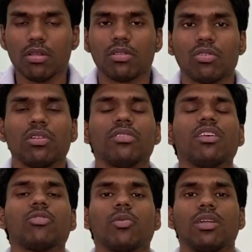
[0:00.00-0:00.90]
So the
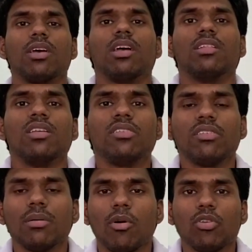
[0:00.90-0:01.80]
sixth one, this
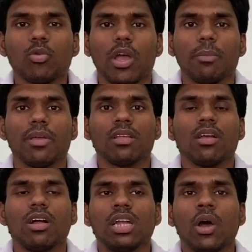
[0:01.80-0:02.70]
is about swiping.
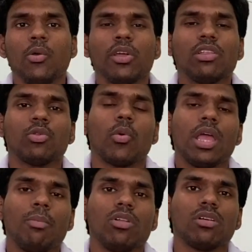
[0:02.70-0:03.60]
Now you can
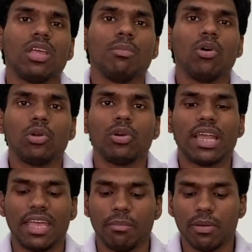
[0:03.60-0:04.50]
swipe on your keyboard to
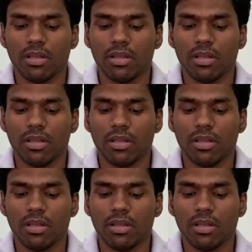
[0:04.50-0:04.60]
type.